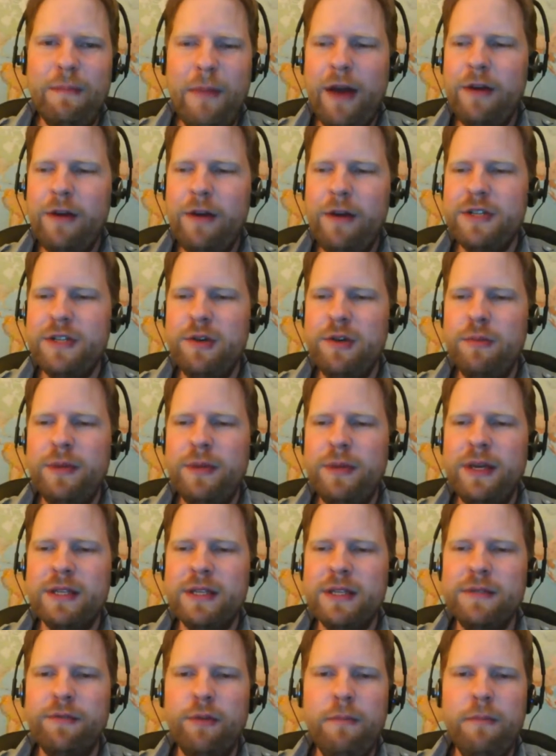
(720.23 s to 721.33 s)
mattered to you
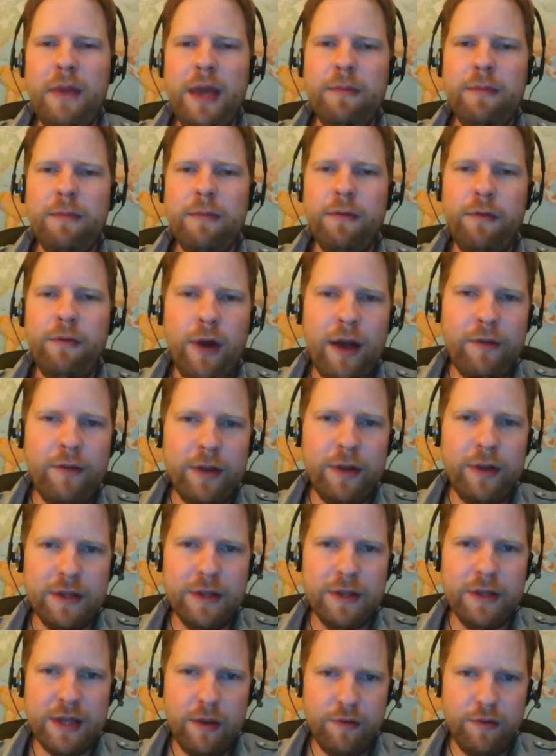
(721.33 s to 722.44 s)
because for me, before having
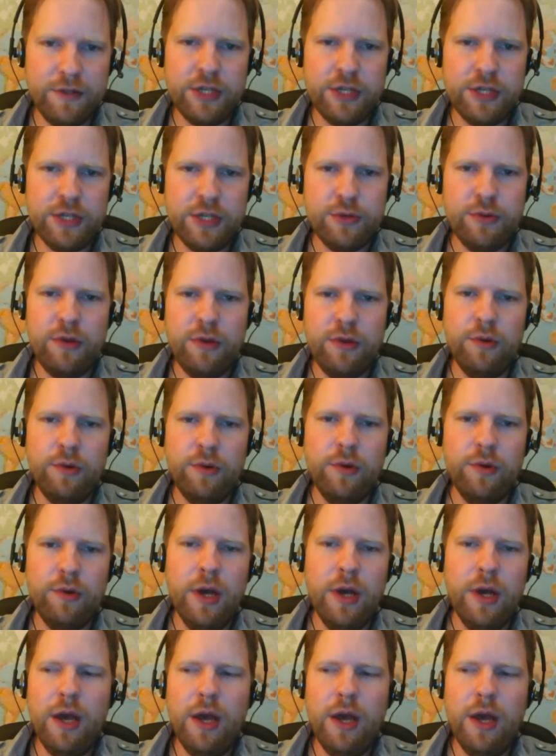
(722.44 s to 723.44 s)
this conversation with you,